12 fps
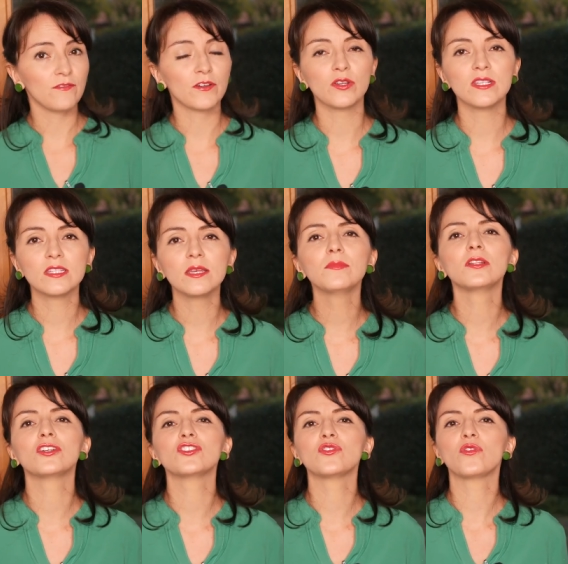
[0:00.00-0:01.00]
very
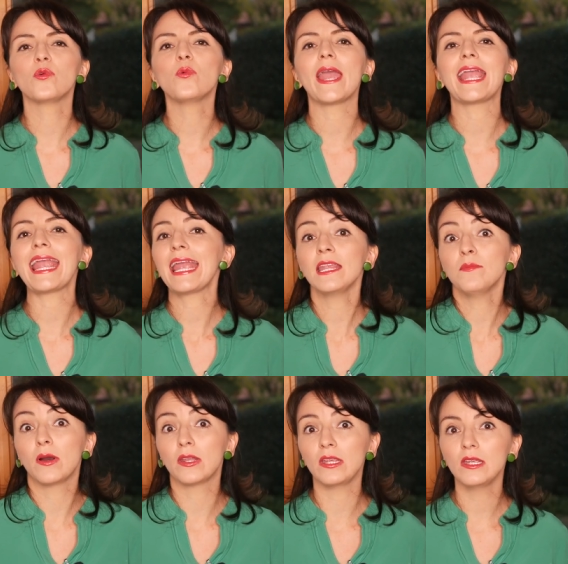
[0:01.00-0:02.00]
similar to the way
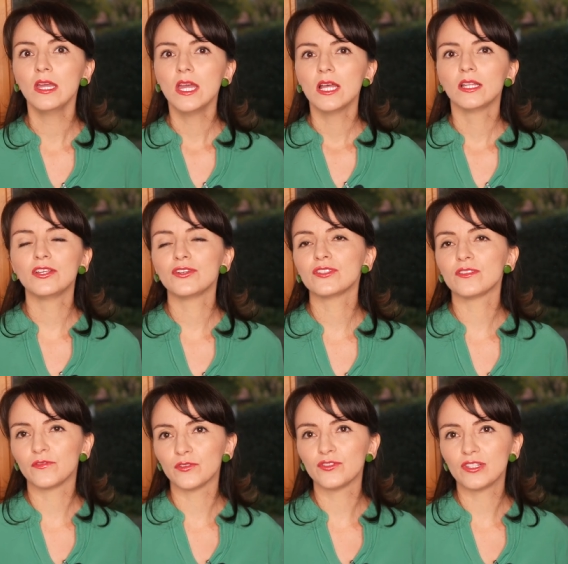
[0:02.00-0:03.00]
anybody learns a
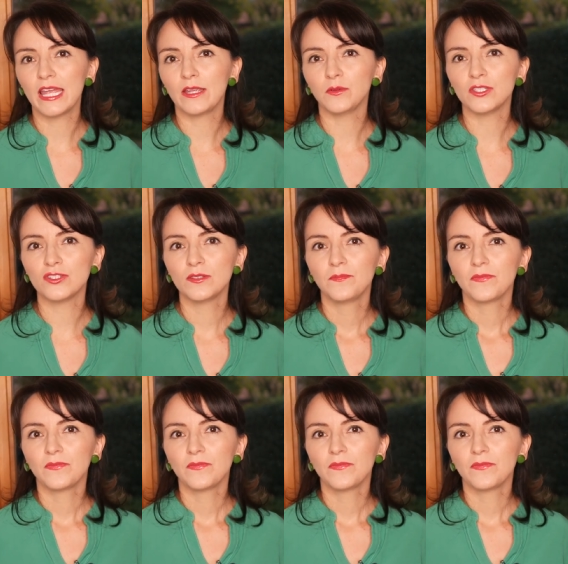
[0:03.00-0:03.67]
first language